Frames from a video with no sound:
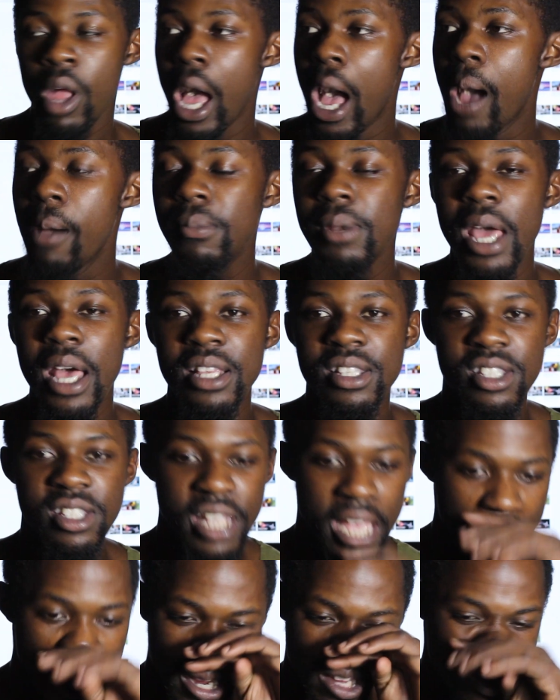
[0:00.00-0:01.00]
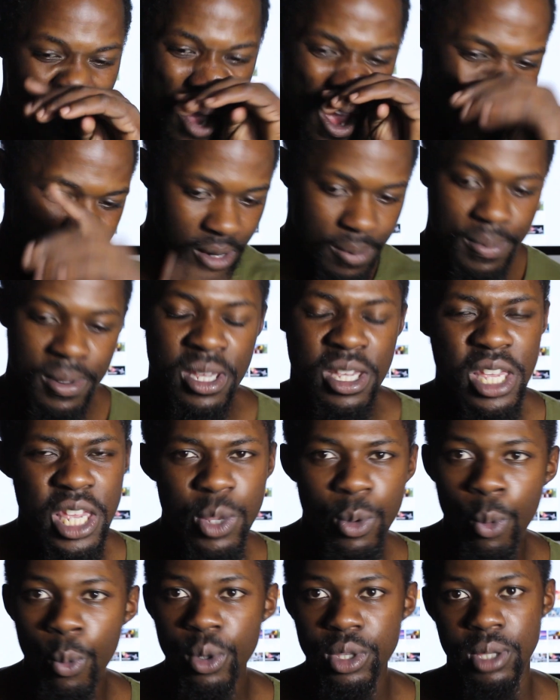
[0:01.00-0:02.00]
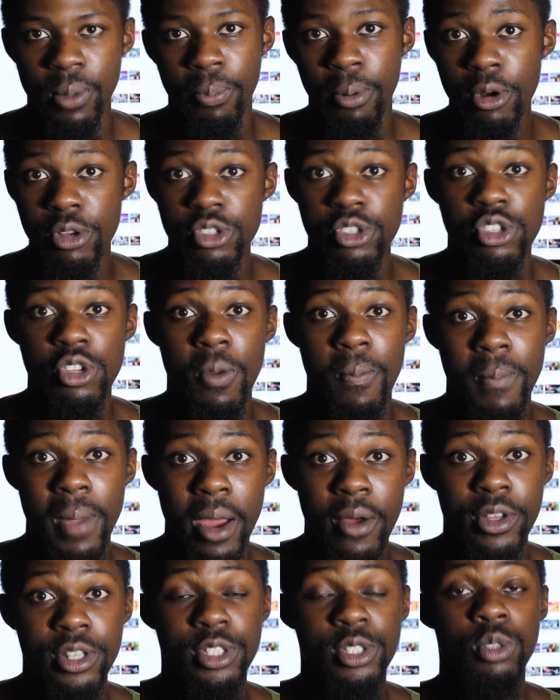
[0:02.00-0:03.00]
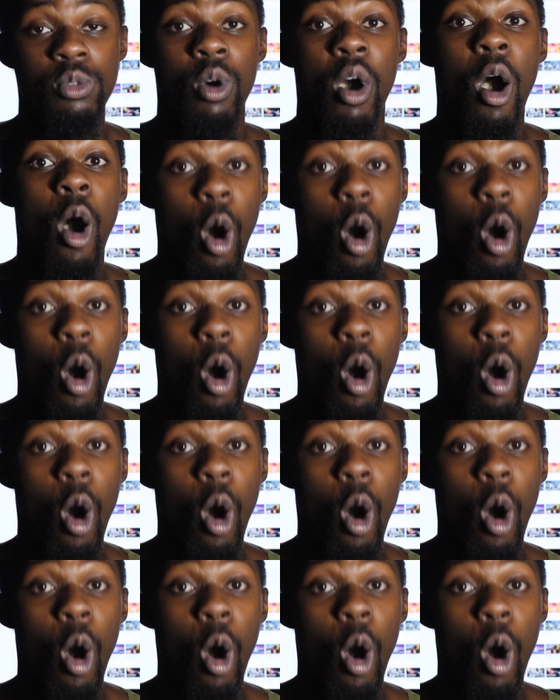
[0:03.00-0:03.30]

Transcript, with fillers: I'm not saying you have to be equal with the person you're married to,